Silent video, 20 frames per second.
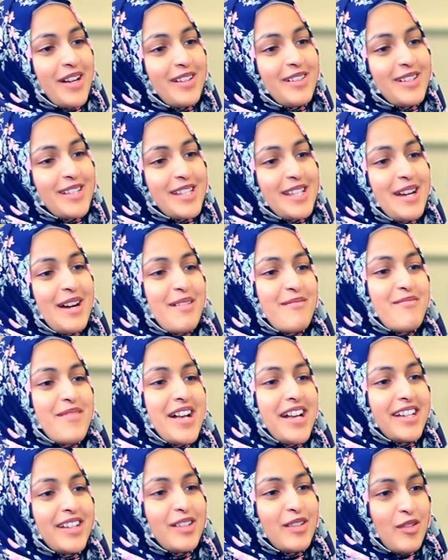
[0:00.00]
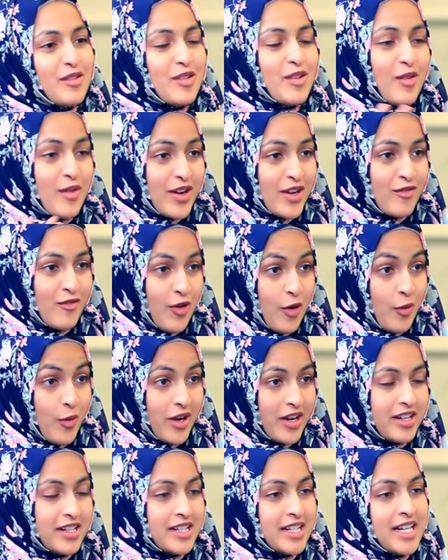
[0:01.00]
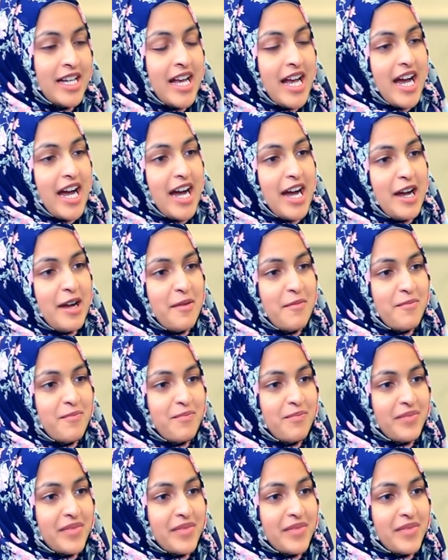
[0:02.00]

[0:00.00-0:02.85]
what are some, you know, going forward, um,